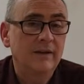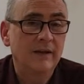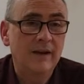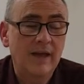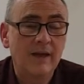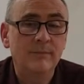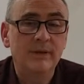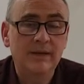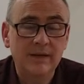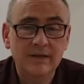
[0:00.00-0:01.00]
and and
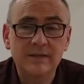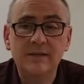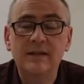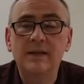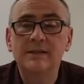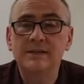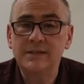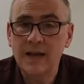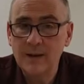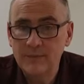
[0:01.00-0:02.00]
begin to get
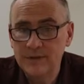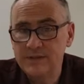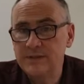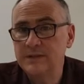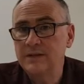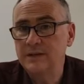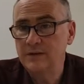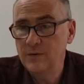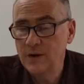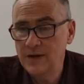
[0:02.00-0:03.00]
established
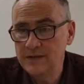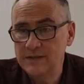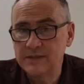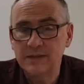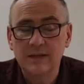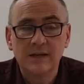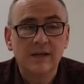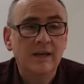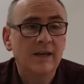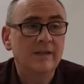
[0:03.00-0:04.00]
in grace.
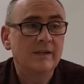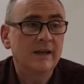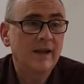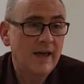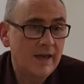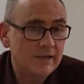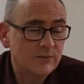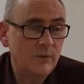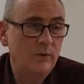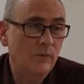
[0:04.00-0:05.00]
And then
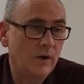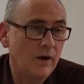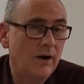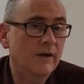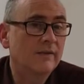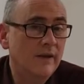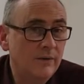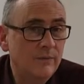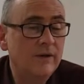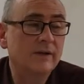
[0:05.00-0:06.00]
as we walk,
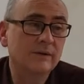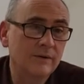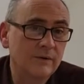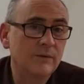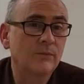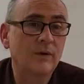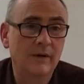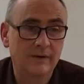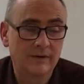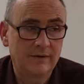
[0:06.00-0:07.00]
then we can learn to run.